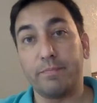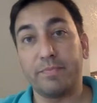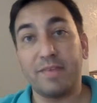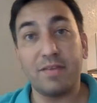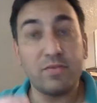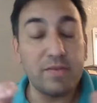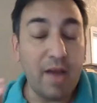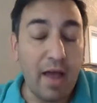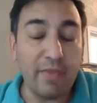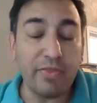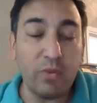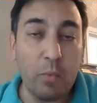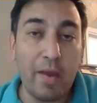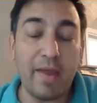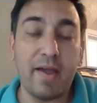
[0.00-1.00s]
That's not
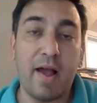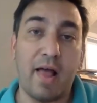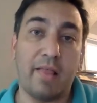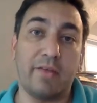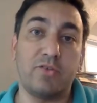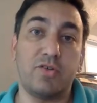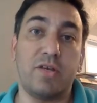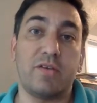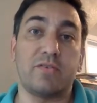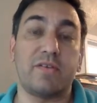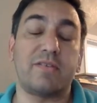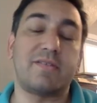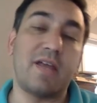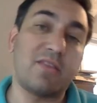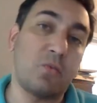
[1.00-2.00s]
the way college is.
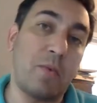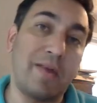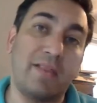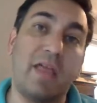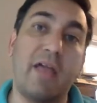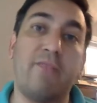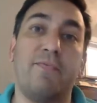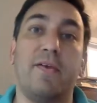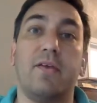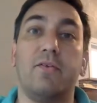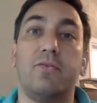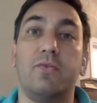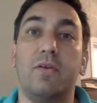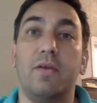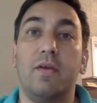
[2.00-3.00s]
That's not the way life
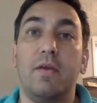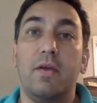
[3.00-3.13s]
is.